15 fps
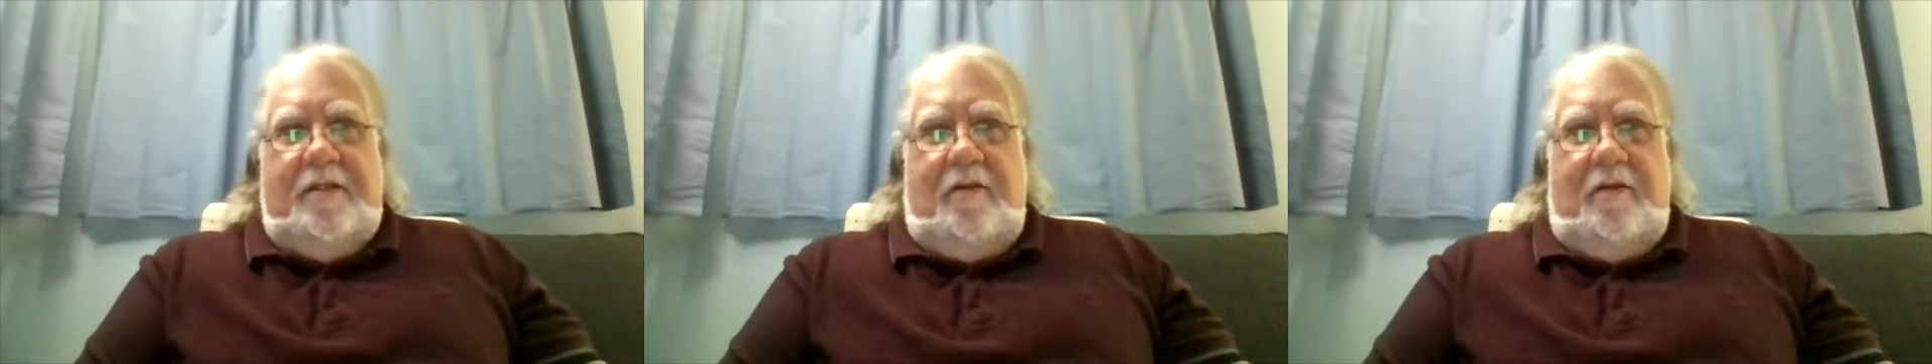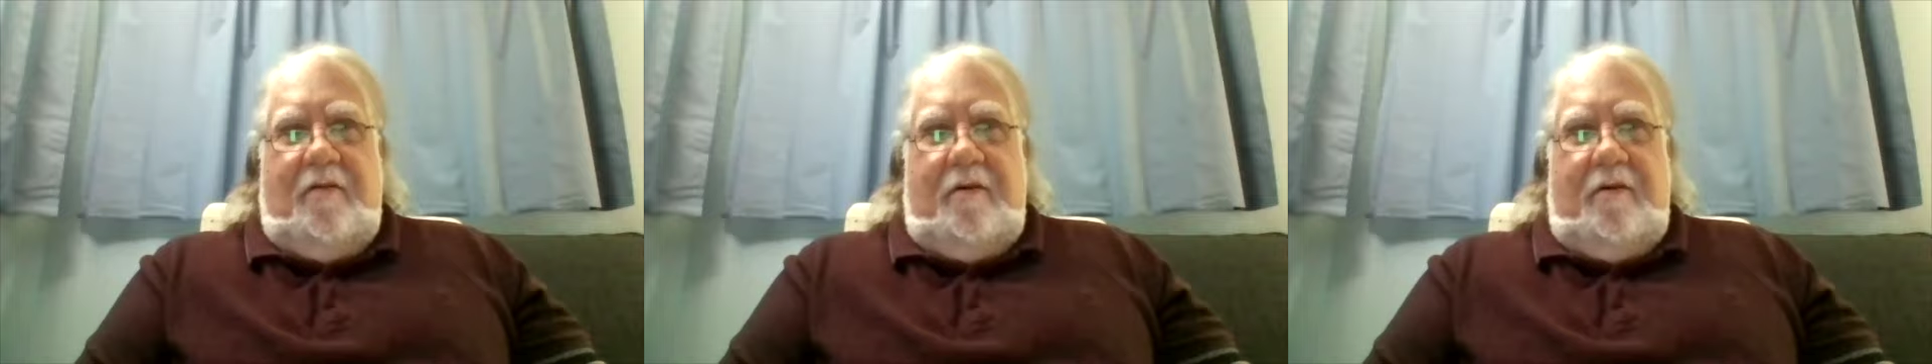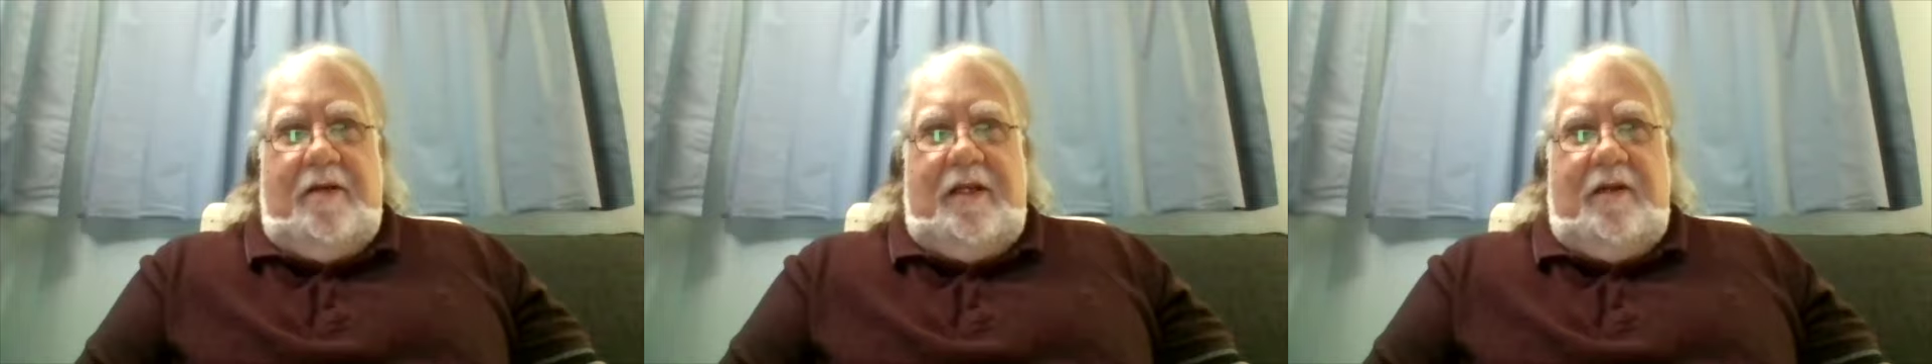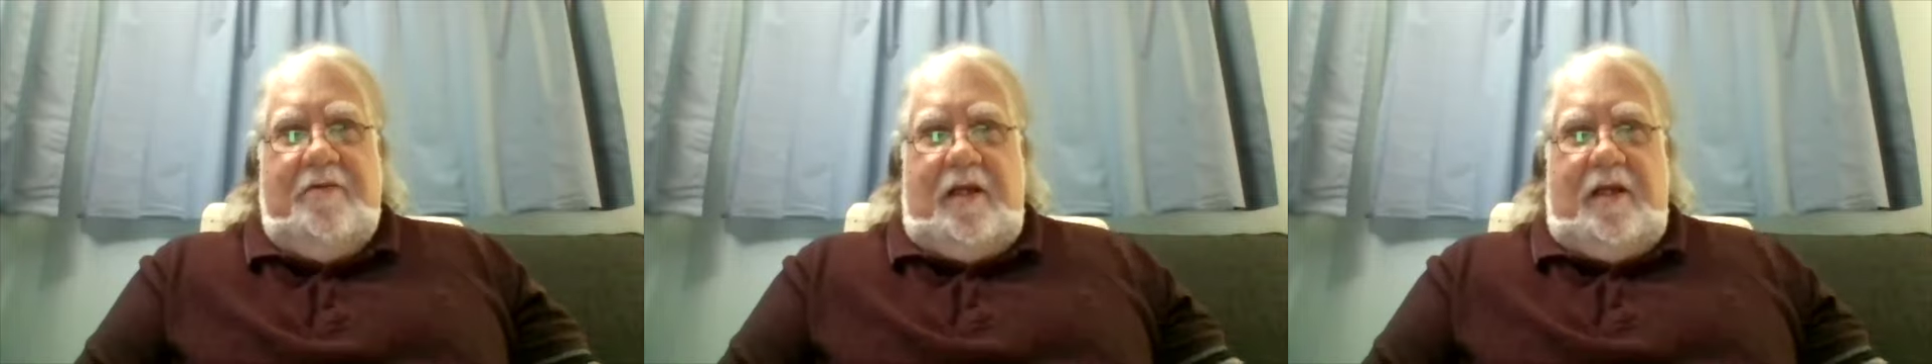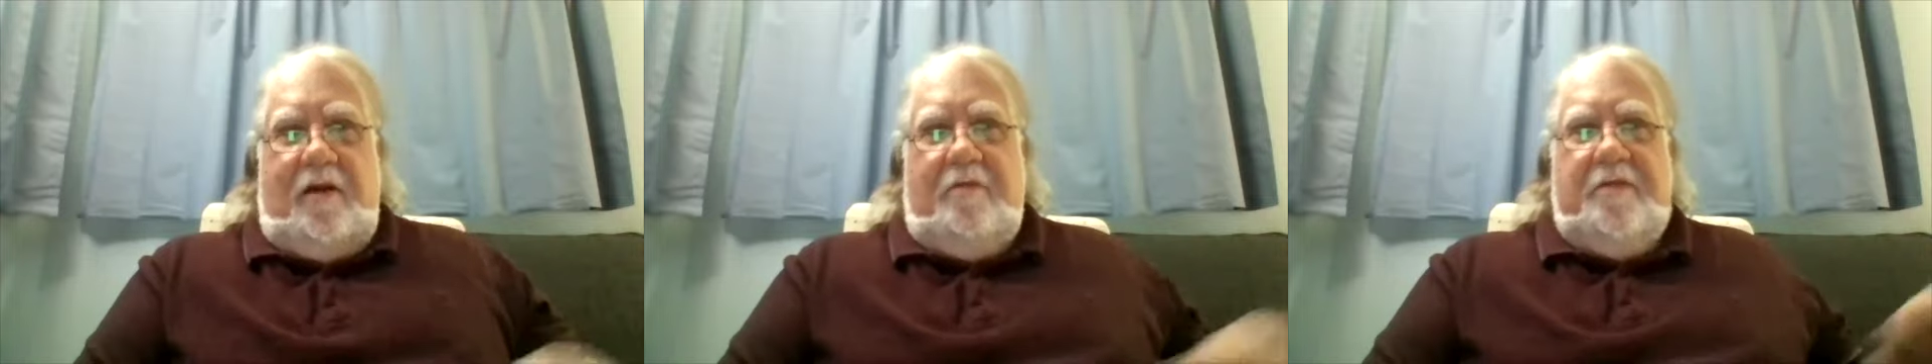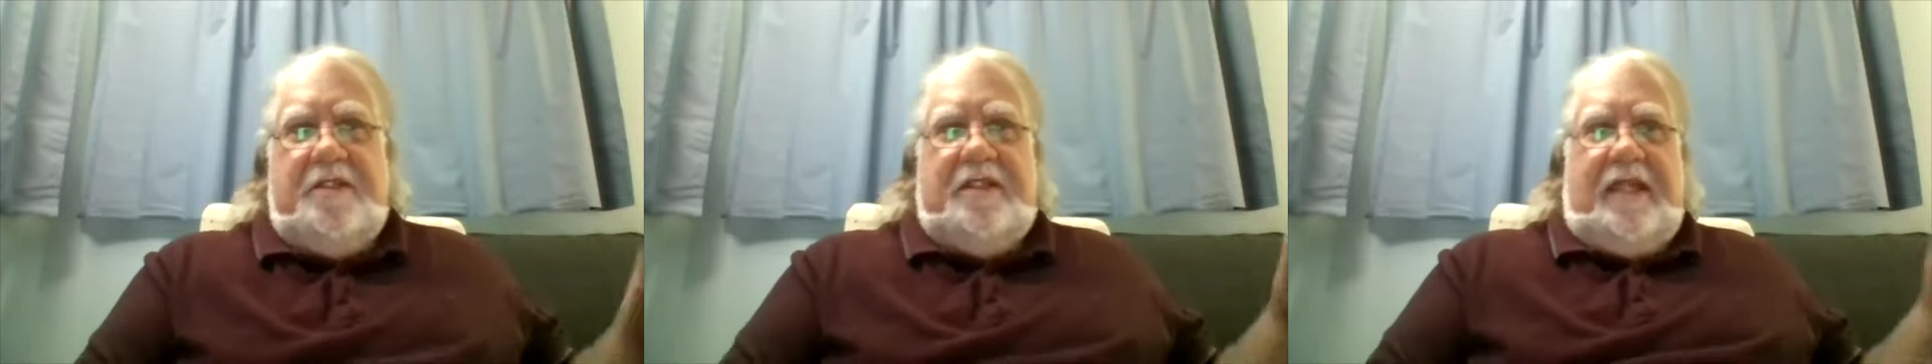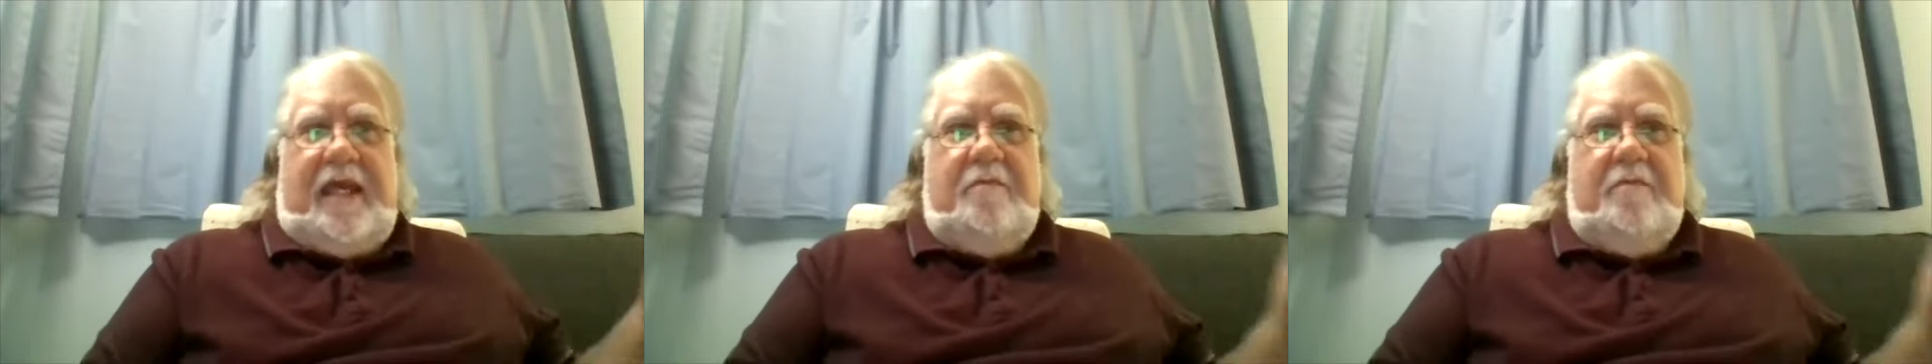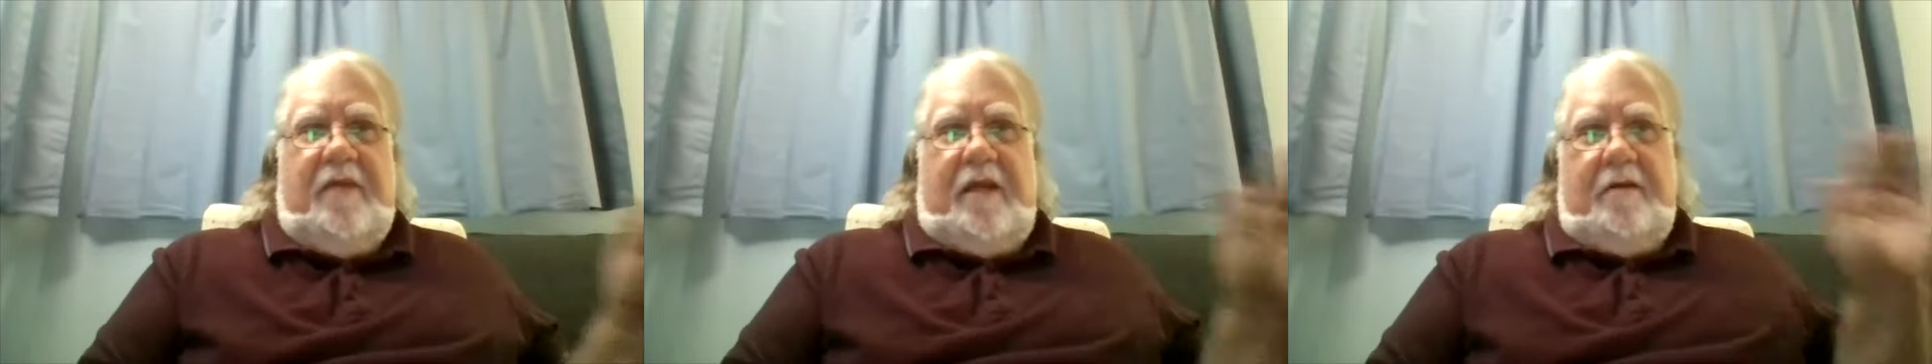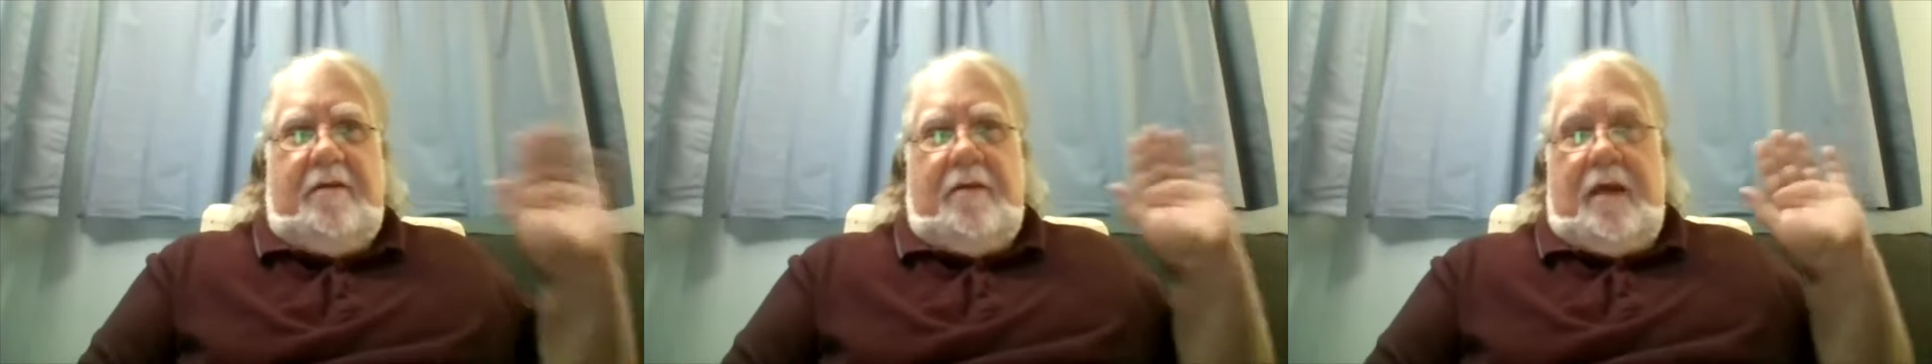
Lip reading: or, they'd always stand me.